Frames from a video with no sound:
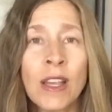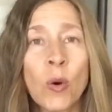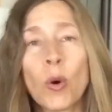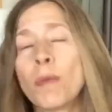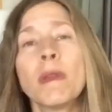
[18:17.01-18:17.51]

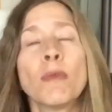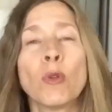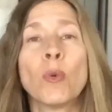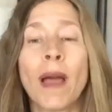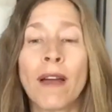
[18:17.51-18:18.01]
or people
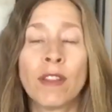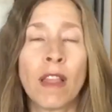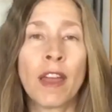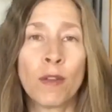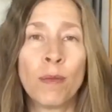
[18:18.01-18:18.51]
who have a
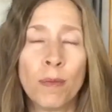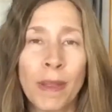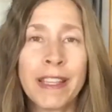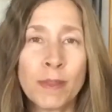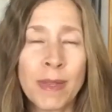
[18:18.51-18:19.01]
lot of
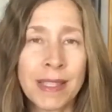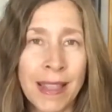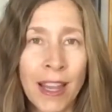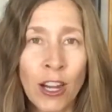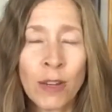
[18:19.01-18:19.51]
placements
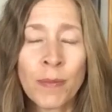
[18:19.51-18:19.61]
there